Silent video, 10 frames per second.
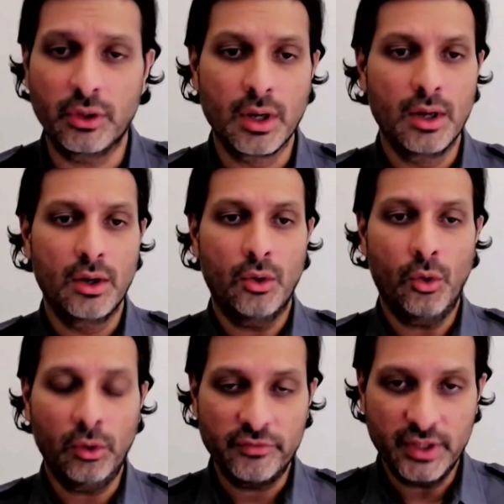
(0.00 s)
So
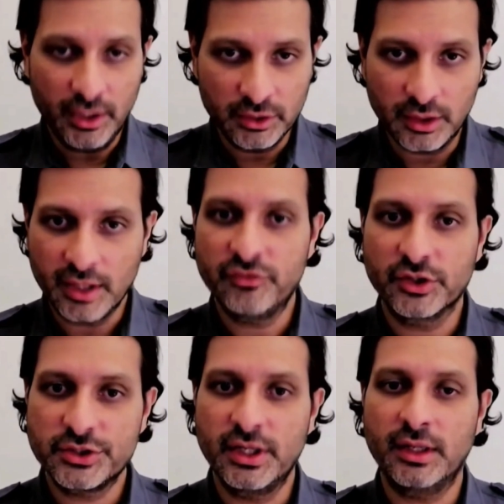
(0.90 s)
all of the underlying
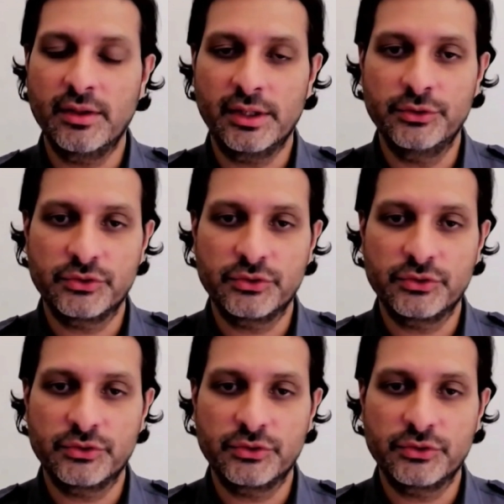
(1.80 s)
functionality that